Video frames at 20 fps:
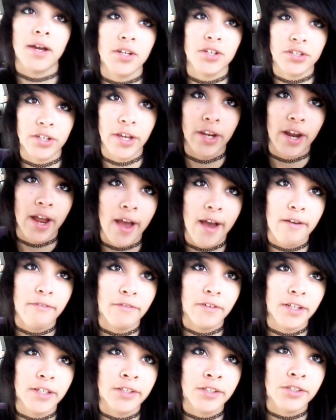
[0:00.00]
actually at a
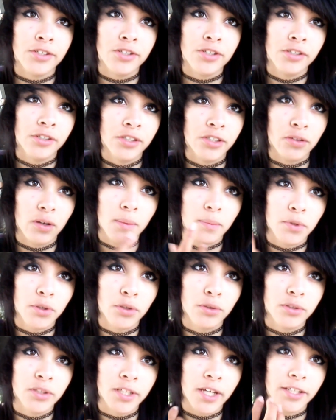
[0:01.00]
1/2 inch, so I'm
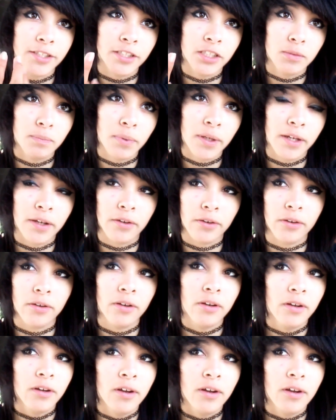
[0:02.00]
2 sizes bigger.